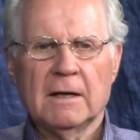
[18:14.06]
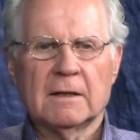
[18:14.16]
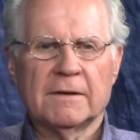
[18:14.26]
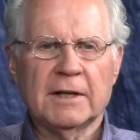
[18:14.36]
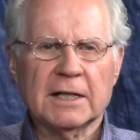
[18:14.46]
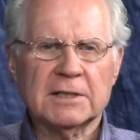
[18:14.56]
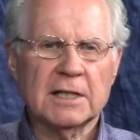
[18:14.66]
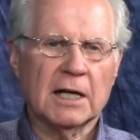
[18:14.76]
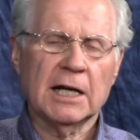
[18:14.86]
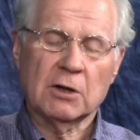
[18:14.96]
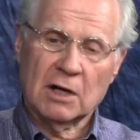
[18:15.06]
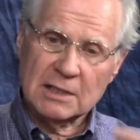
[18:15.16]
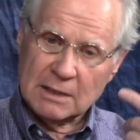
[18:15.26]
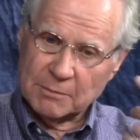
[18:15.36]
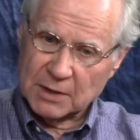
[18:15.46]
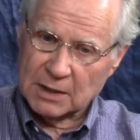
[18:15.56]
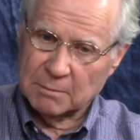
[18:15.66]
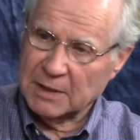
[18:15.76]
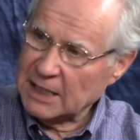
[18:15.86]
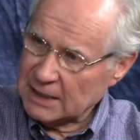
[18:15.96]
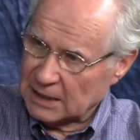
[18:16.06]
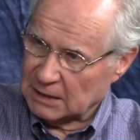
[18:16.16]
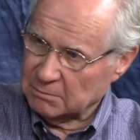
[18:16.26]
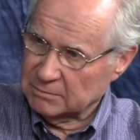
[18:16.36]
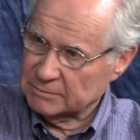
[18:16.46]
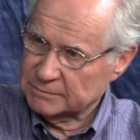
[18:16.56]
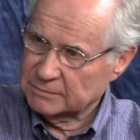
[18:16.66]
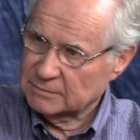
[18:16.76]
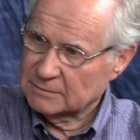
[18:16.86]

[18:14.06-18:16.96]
The next thing I know, I was up there debating him. and